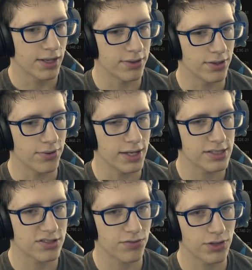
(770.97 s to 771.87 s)
Although
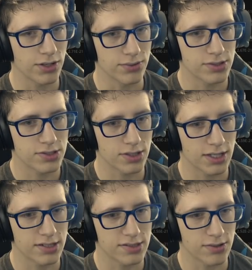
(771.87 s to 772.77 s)
ice floats, so
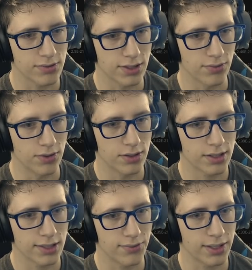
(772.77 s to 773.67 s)
that doesn't really work.
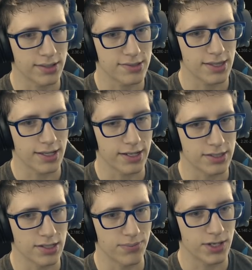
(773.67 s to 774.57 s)
And we can see the
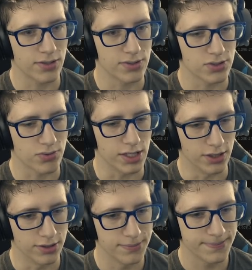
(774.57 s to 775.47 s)
ice up here as
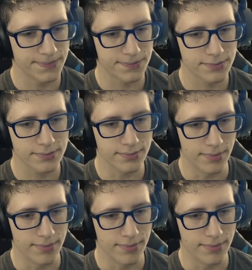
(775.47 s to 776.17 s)
well. Hmm.